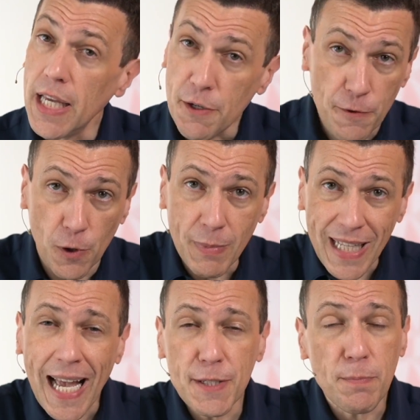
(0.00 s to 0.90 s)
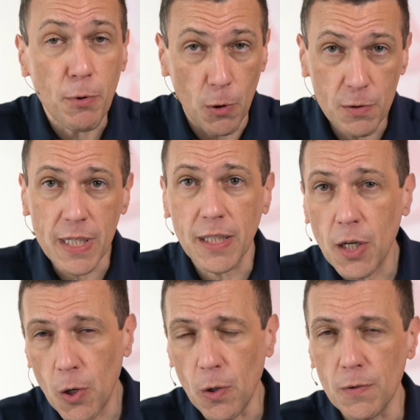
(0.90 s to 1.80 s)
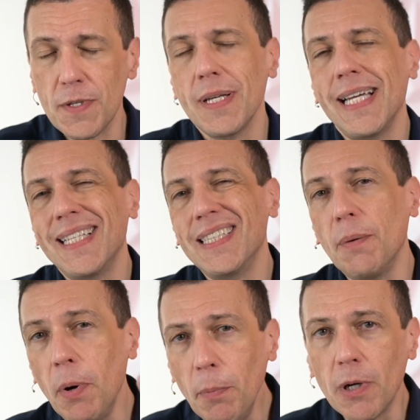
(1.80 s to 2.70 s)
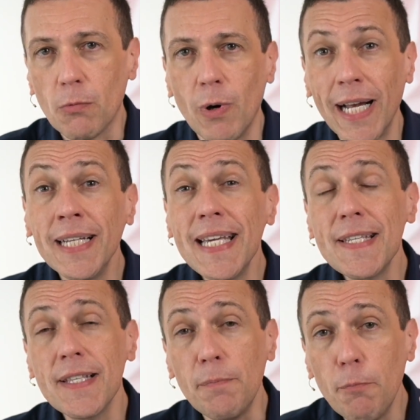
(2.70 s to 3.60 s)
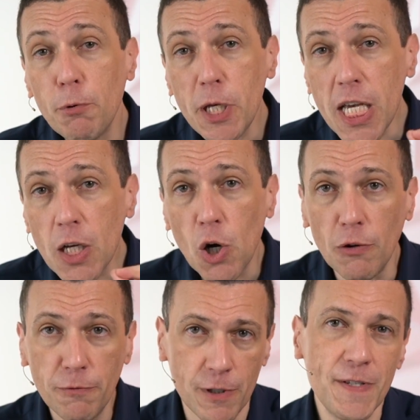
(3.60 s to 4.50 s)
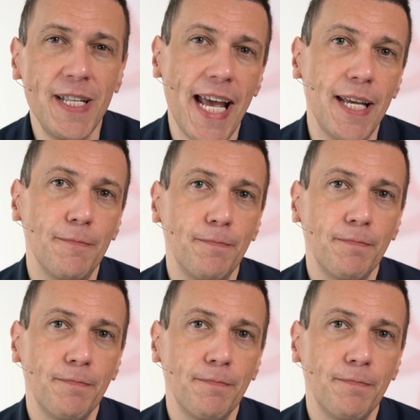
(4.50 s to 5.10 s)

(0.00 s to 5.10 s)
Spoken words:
Each format has pros and cons, and a popular one is the pre-conference day.